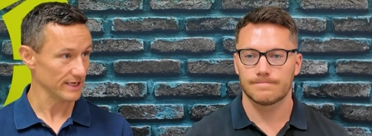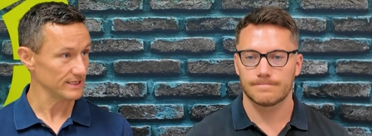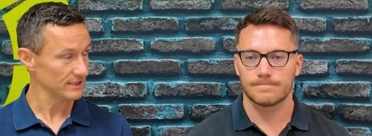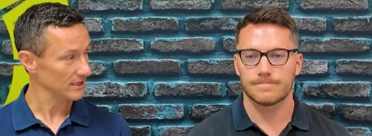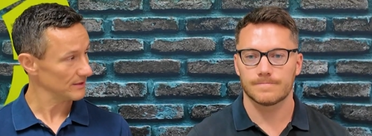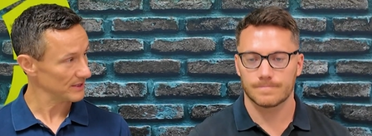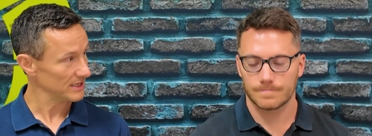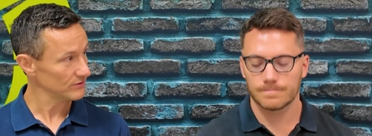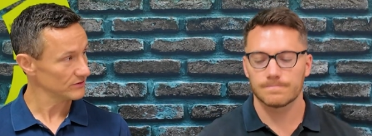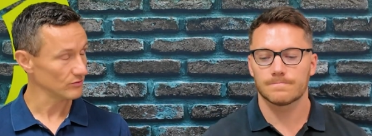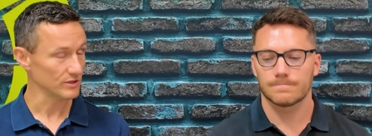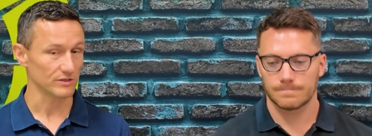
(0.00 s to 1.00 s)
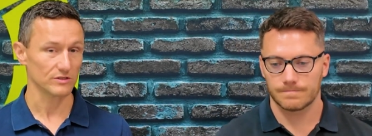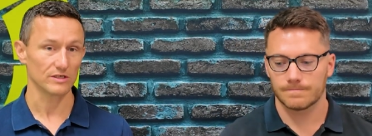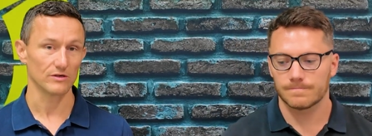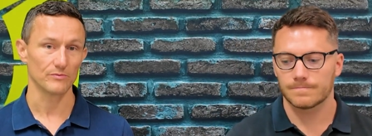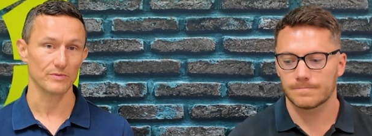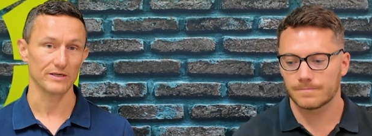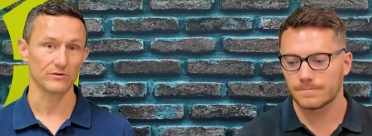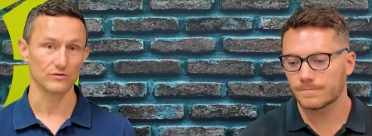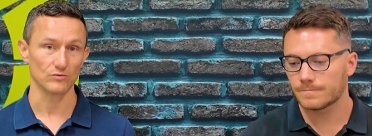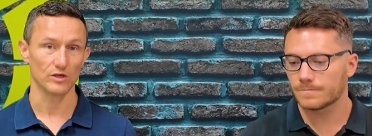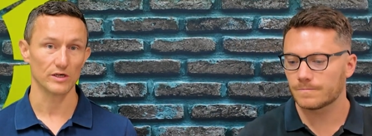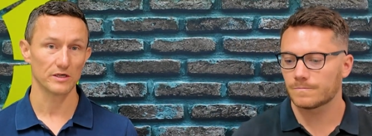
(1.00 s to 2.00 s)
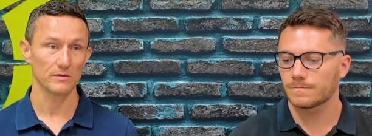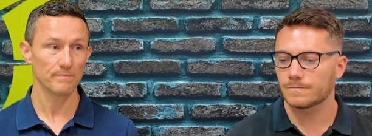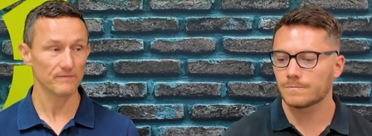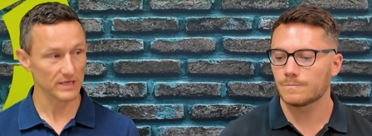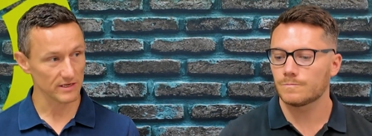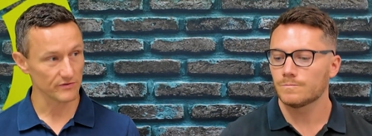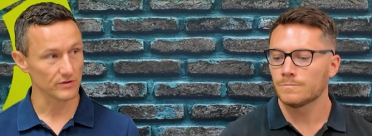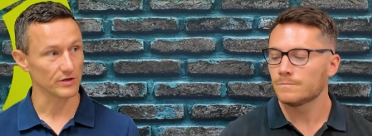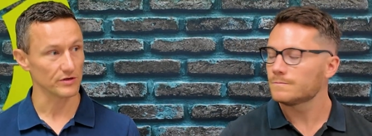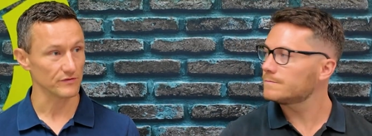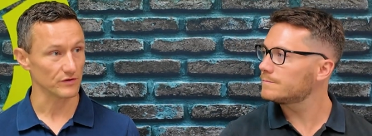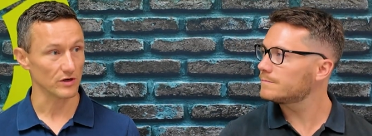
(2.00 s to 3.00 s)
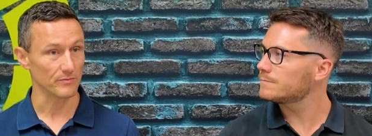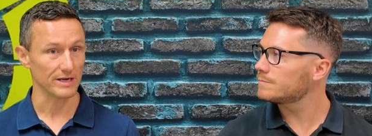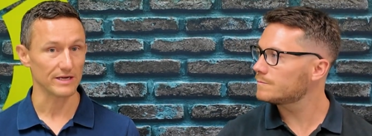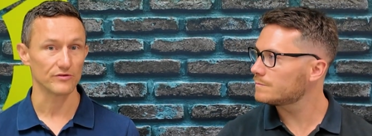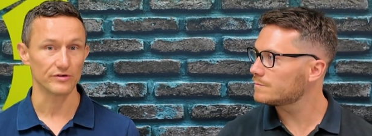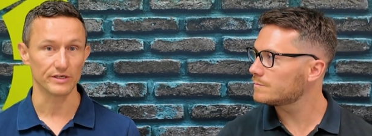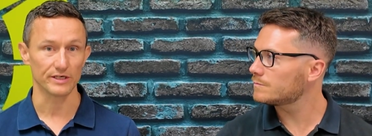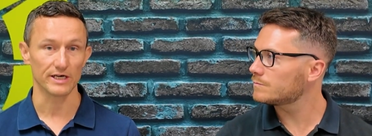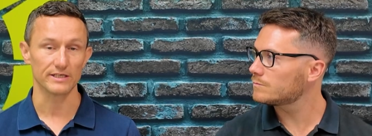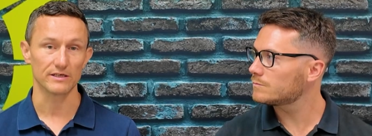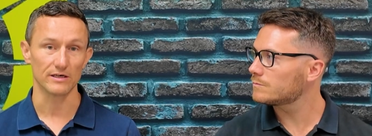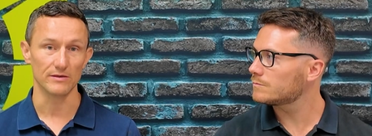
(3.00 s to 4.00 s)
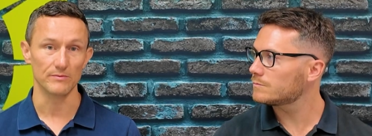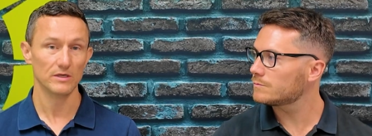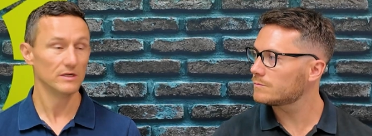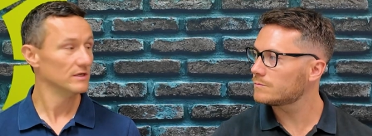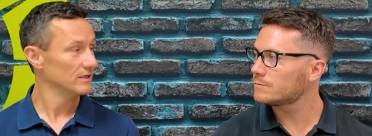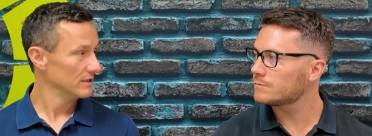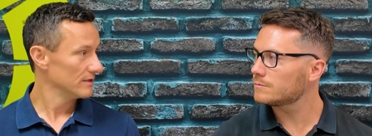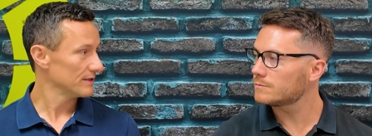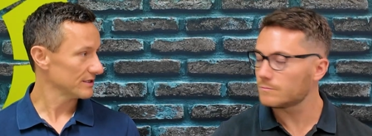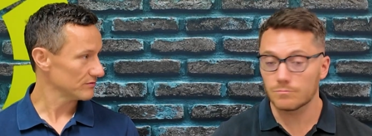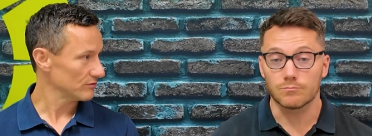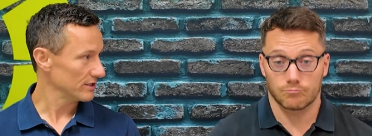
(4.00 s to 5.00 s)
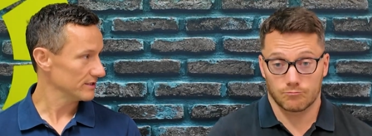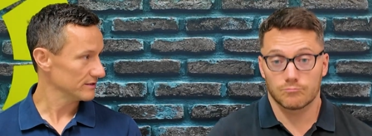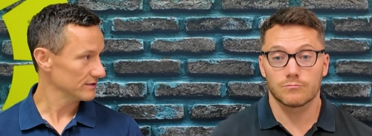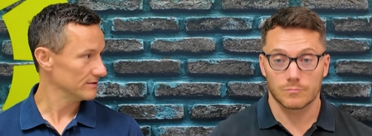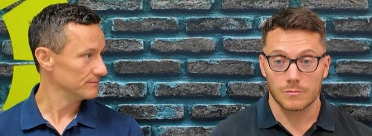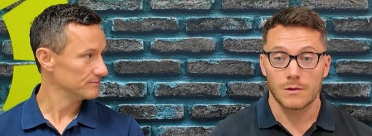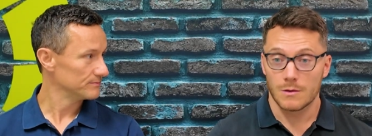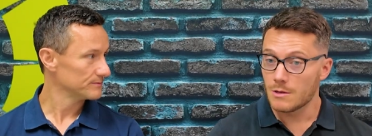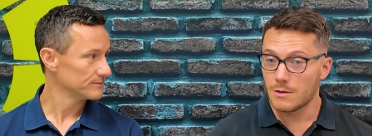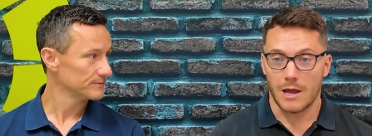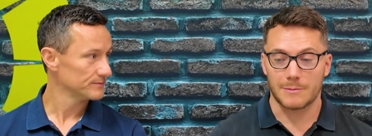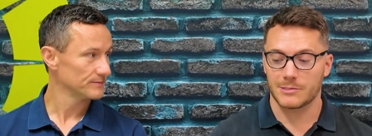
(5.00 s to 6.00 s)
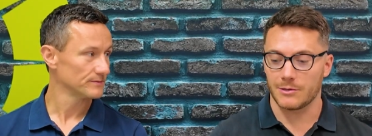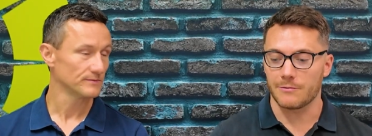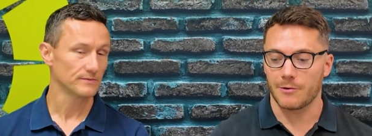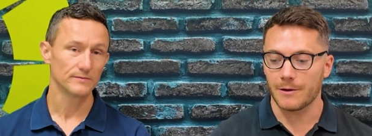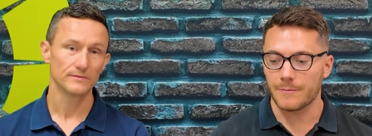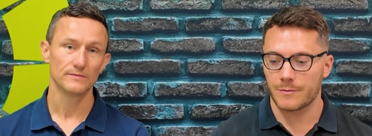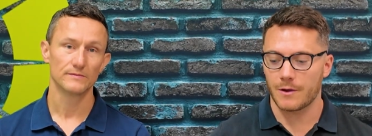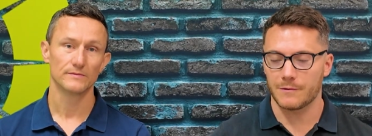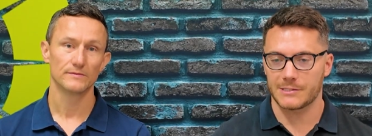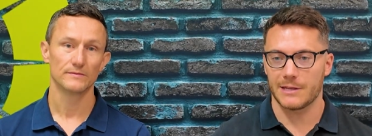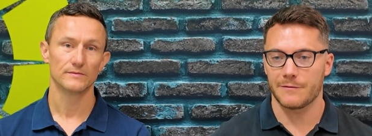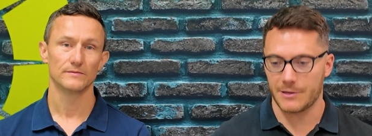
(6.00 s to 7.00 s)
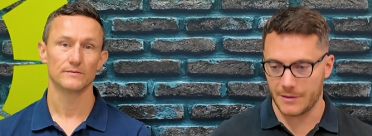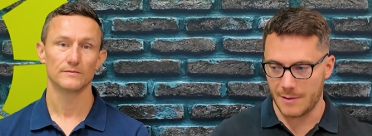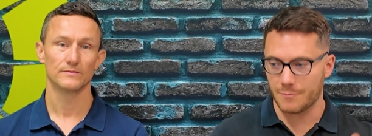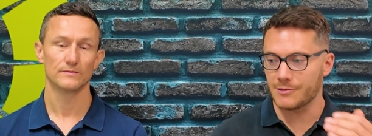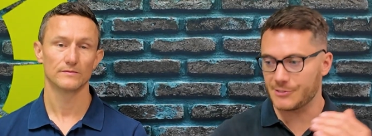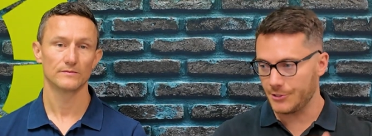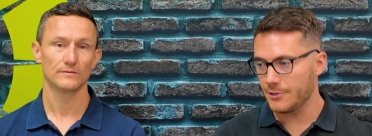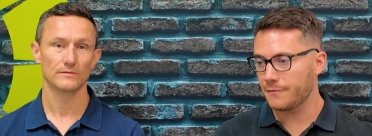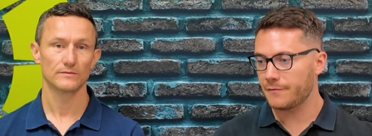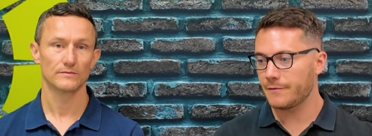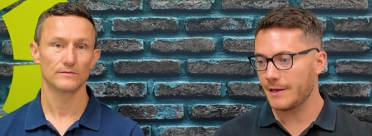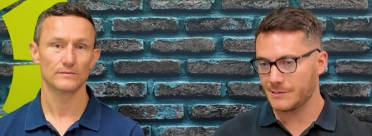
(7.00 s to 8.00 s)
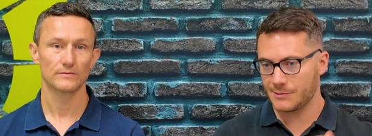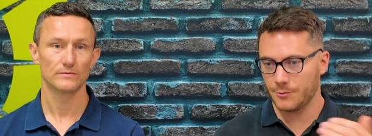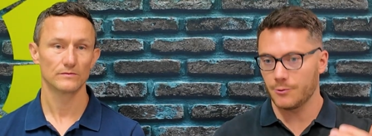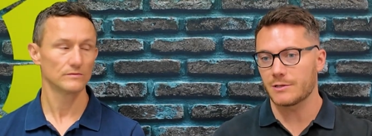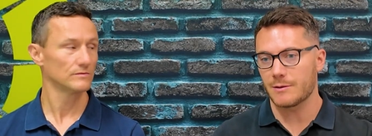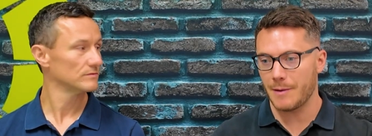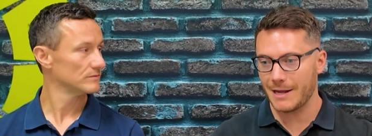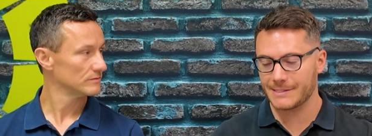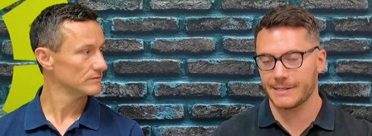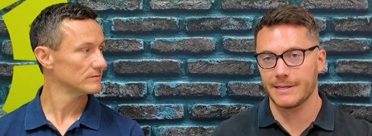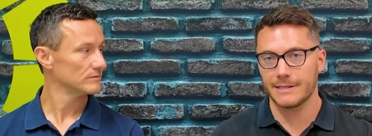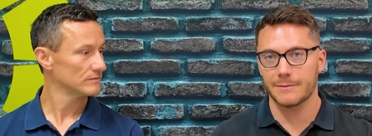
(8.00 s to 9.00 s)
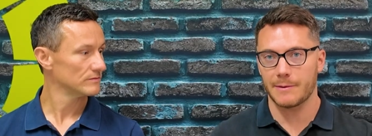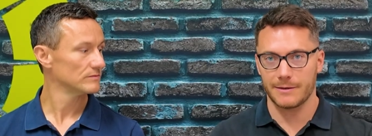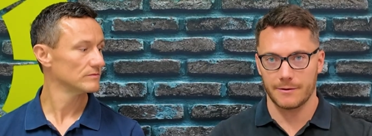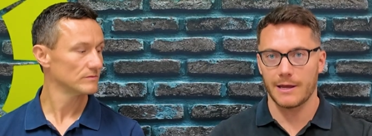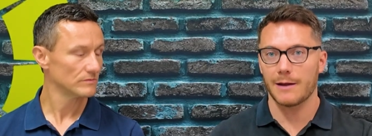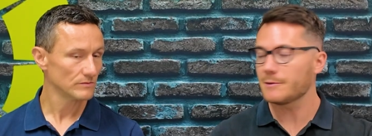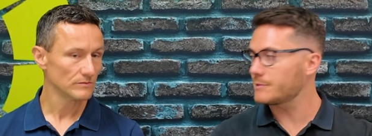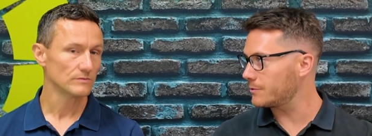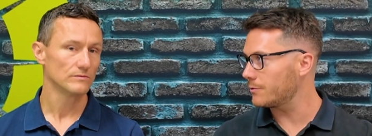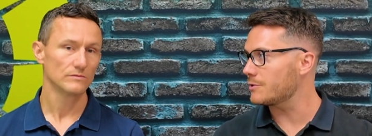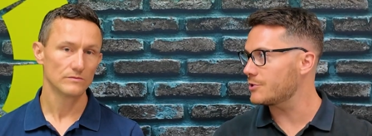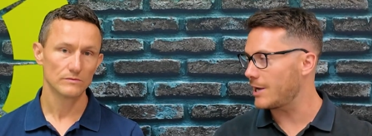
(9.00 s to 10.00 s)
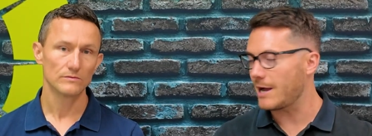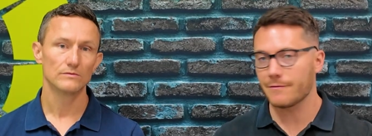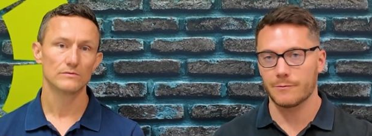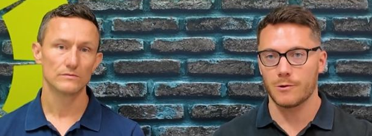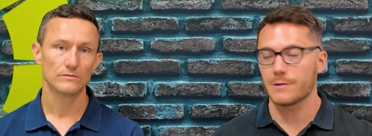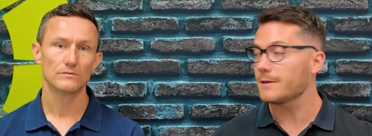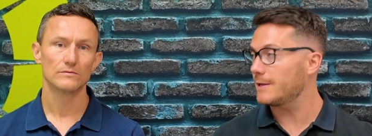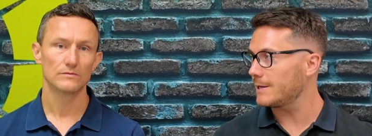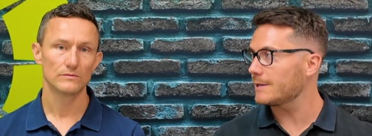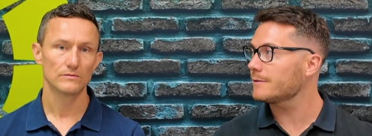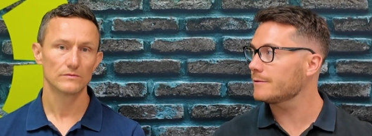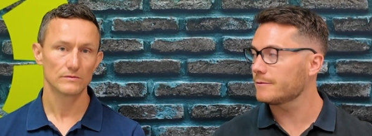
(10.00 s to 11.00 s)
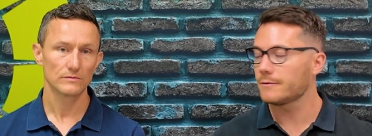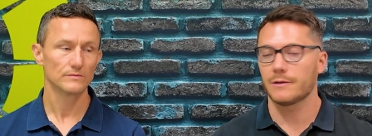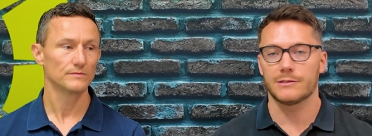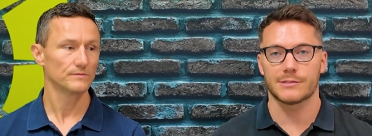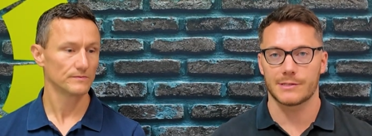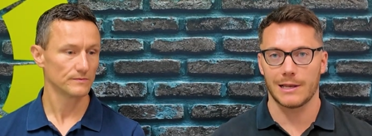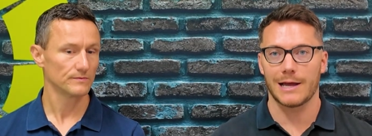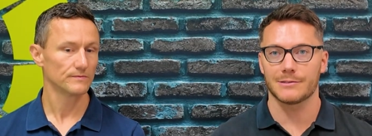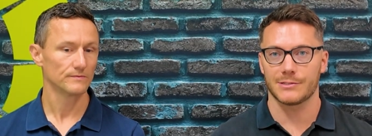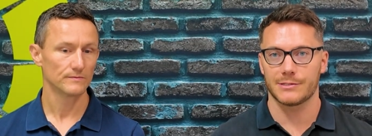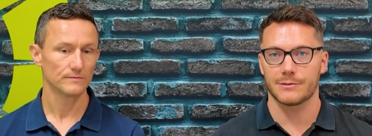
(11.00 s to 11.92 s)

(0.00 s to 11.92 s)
Speaker 1: daytime hours when your solar panels are working, even though you've got a battery at nighttime. That's right, isn't it?
Speaker 2: Absolutely right. Obviously, if you can then preserve that stored capacity, depending on how much storage you have and what you need, it just allows